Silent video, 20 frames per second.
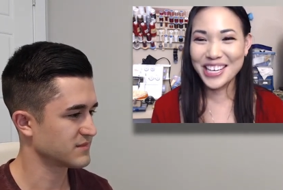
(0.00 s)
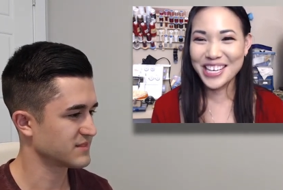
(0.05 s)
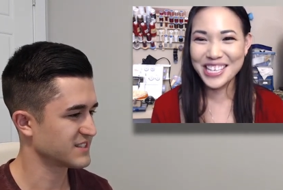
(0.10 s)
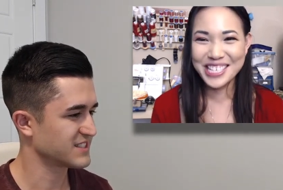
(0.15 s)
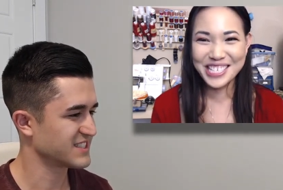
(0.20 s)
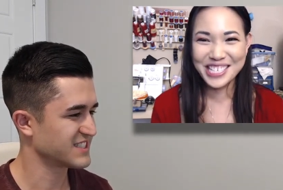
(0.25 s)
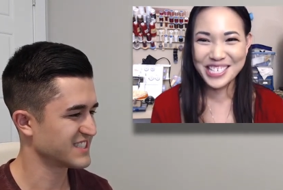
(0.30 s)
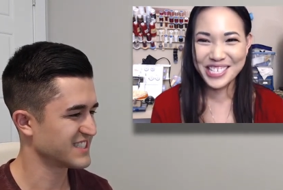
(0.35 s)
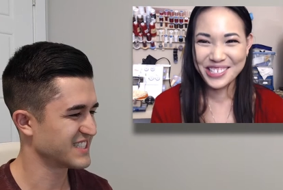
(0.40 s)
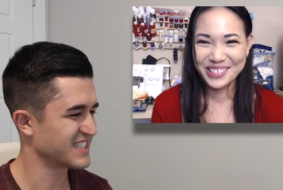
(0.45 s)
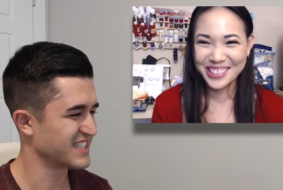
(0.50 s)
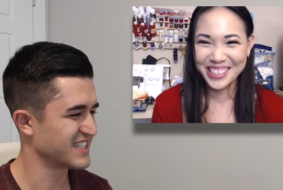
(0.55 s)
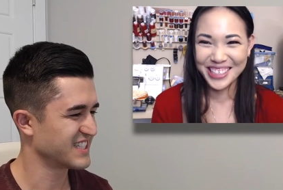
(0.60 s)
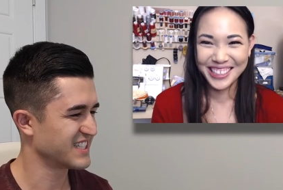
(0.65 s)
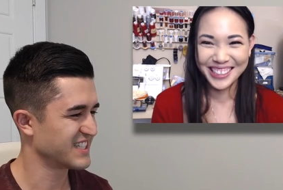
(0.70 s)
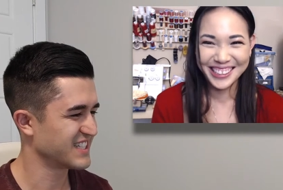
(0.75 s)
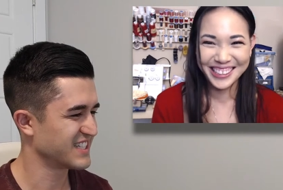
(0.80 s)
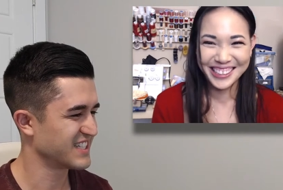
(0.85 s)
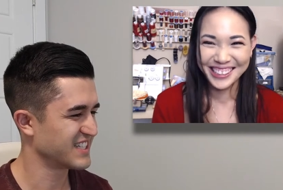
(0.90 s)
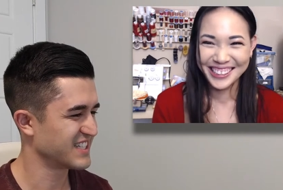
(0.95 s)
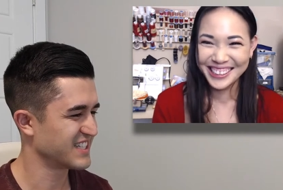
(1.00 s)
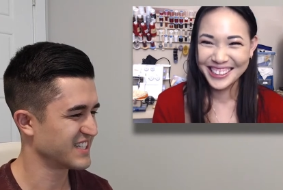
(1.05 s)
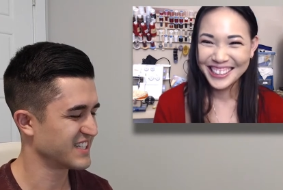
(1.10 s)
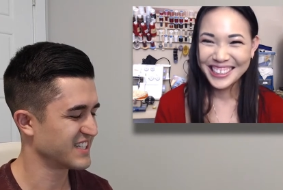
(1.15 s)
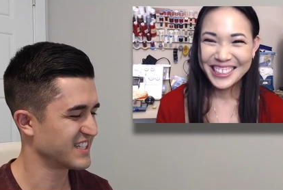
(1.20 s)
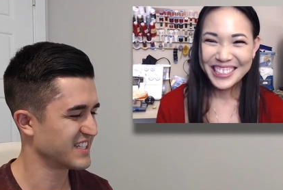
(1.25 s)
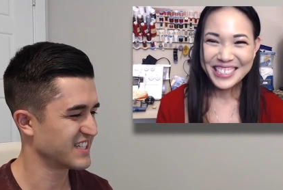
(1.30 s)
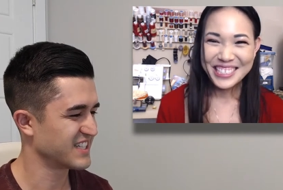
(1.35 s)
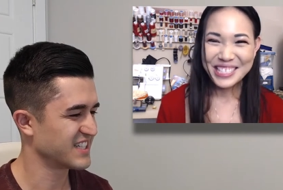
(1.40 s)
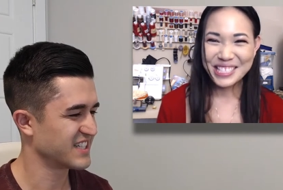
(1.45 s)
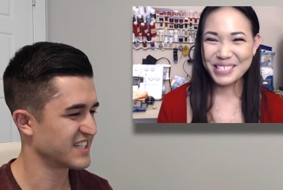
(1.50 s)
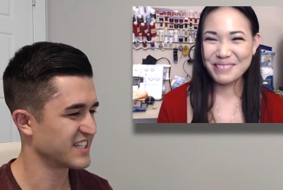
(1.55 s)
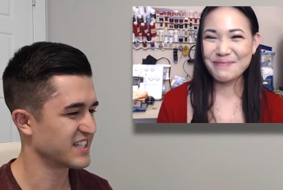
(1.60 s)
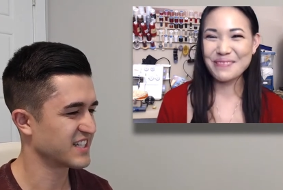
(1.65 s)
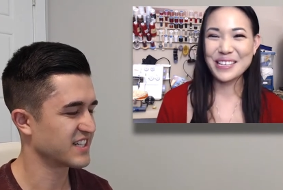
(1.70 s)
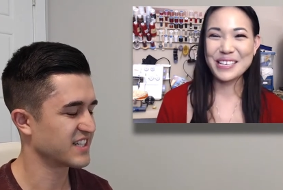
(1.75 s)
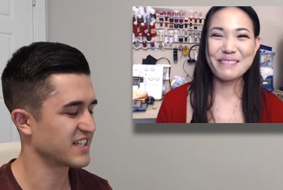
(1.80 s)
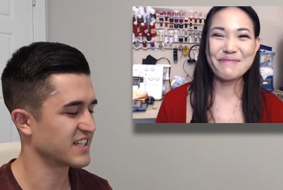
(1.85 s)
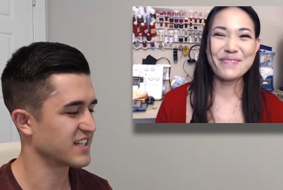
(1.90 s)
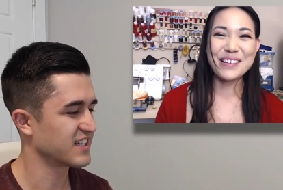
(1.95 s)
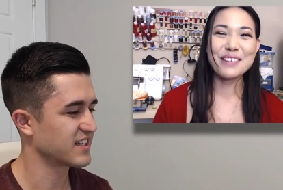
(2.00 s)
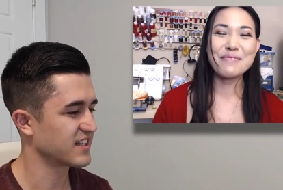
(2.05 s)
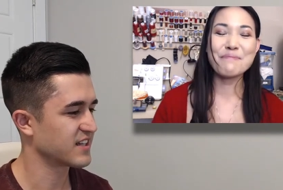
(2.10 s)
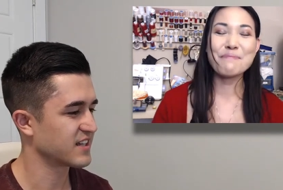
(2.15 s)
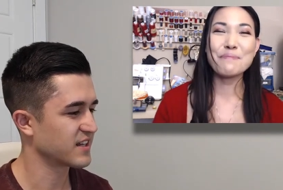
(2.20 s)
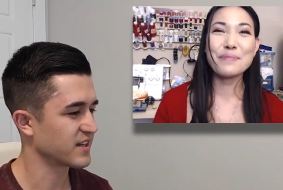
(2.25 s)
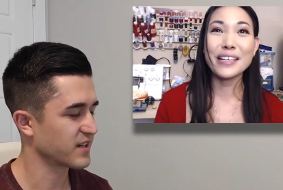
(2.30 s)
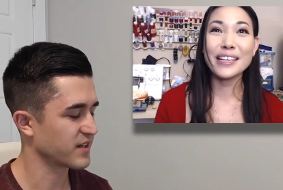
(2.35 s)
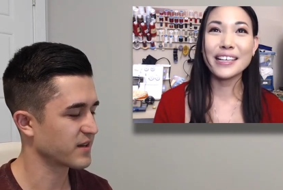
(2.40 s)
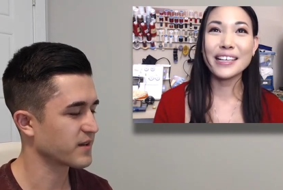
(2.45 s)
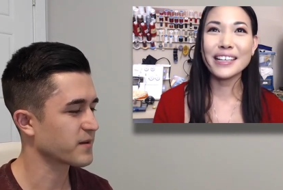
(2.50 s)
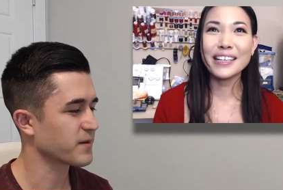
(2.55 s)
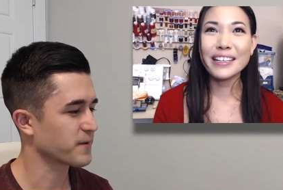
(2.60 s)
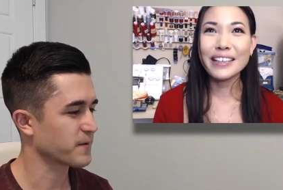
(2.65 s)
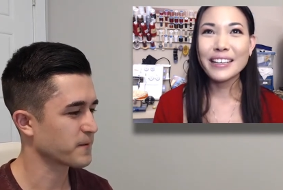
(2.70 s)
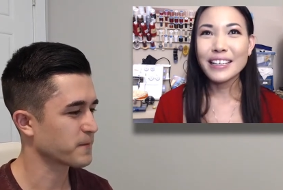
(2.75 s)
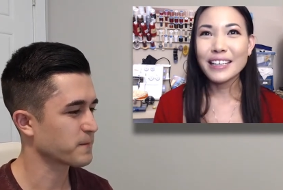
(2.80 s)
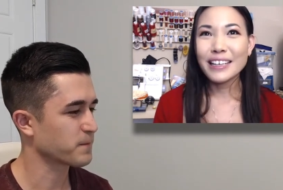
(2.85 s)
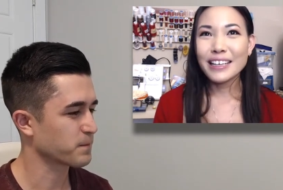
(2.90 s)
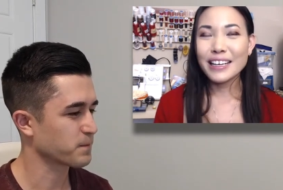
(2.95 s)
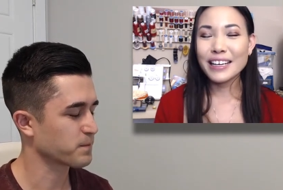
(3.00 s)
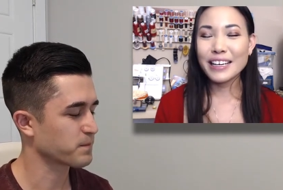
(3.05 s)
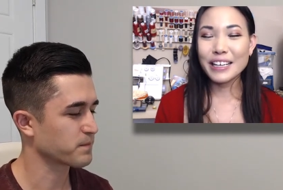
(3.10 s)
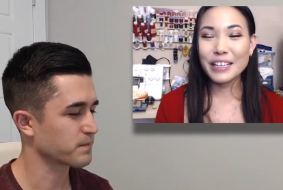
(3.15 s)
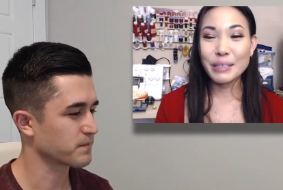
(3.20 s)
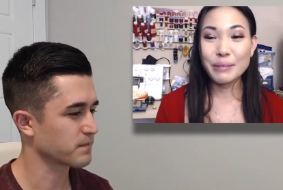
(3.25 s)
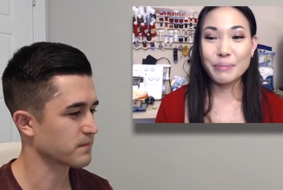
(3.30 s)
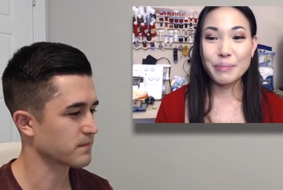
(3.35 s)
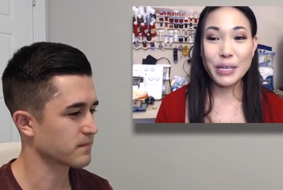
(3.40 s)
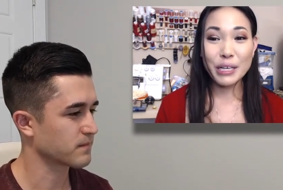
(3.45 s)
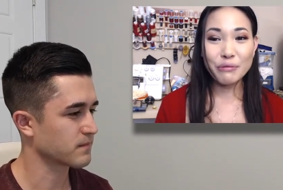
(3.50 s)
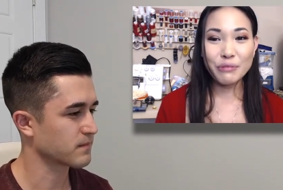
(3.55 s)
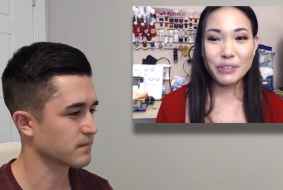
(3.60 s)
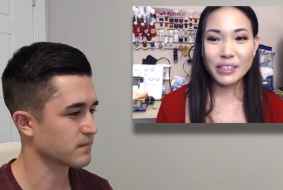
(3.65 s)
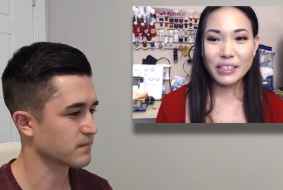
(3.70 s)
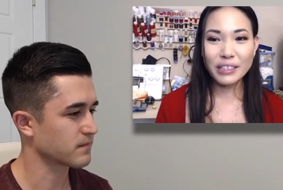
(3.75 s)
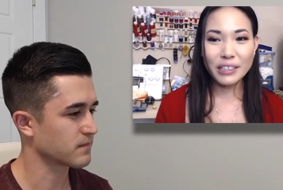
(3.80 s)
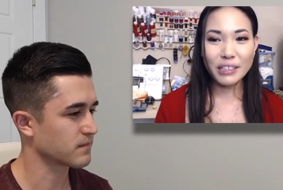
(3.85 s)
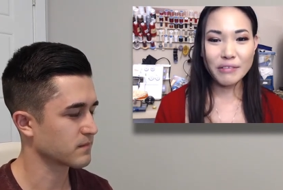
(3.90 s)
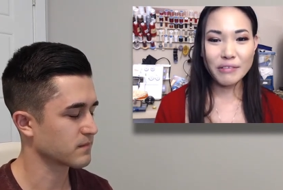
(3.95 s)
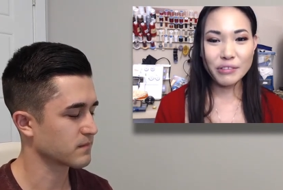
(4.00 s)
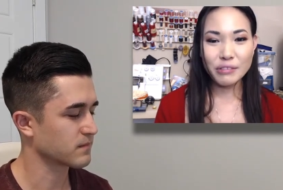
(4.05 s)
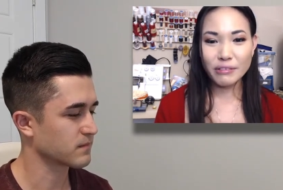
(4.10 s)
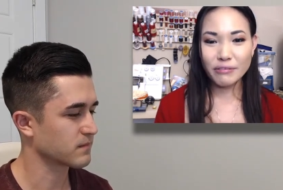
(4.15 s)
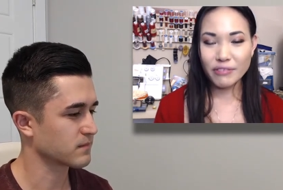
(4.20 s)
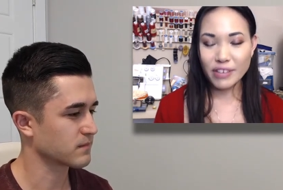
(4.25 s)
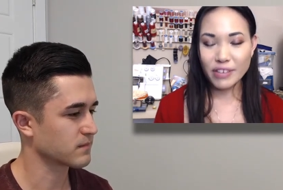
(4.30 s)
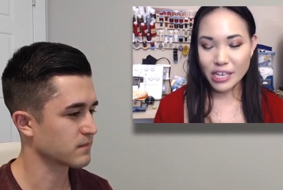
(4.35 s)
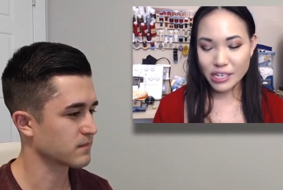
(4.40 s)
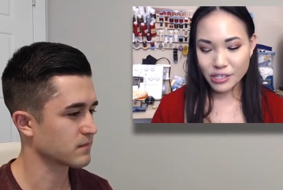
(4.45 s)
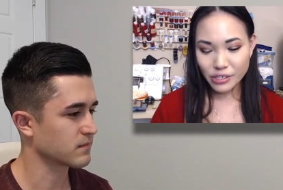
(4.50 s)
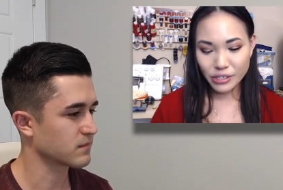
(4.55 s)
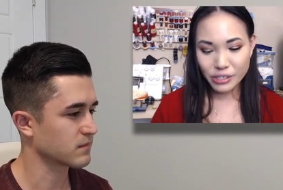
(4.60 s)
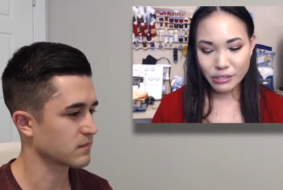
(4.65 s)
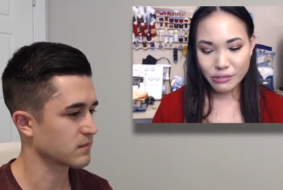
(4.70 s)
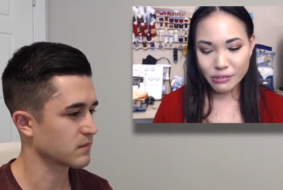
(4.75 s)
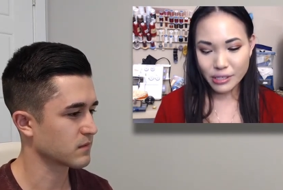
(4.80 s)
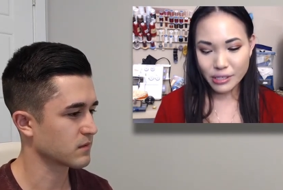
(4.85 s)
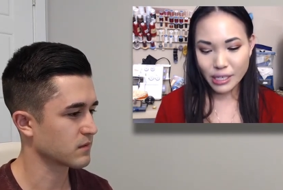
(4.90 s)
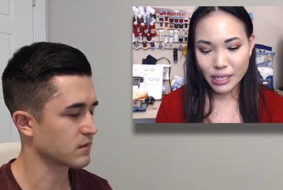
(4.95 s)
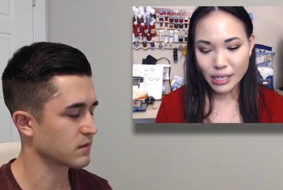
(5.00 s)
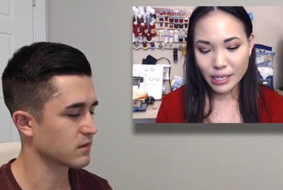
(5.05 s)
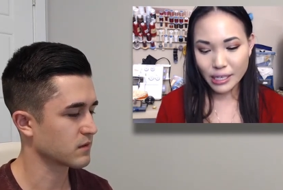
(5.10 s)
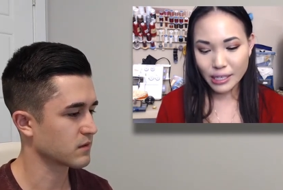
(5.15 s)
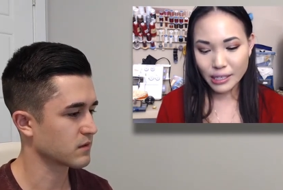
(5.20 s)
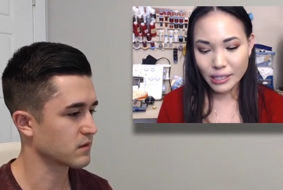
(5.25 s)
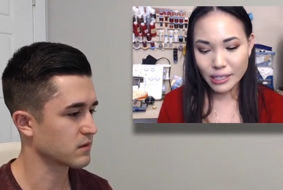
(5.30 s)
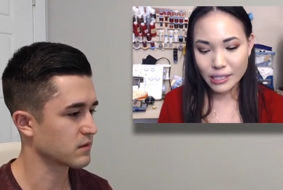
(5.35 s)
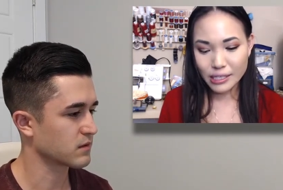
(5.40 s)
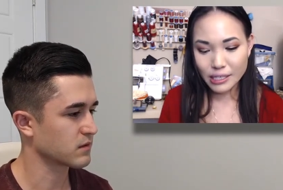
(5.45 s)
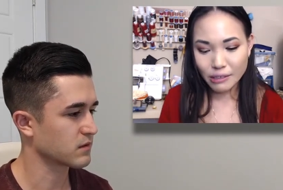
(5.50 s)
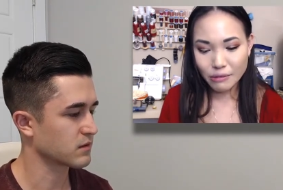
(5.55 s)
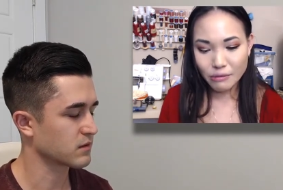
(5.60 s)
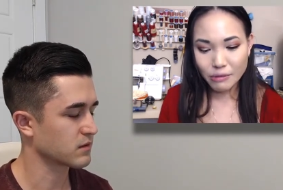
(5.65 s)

Speaker 1: graduated. it's been a bit, but um, I really love doing fashion shows, and that's like one of